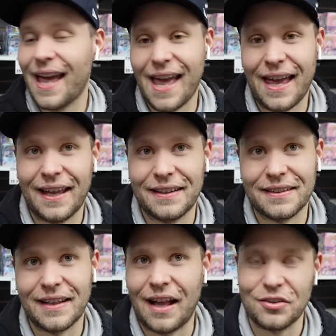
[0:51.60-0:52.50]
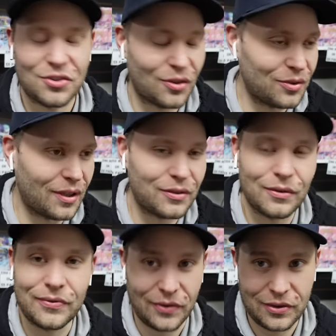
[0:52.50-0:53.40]
And I'll show you, I'll
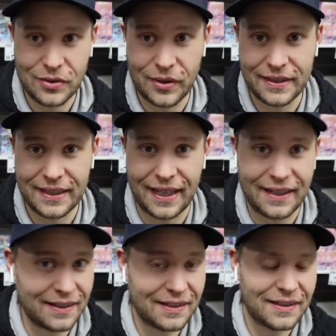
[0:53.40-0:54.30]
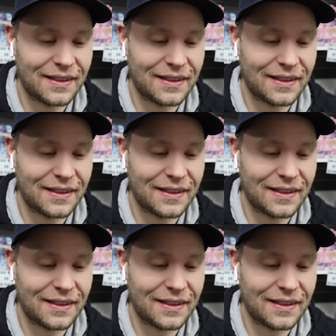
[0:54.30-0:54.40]
do a full tour at the end.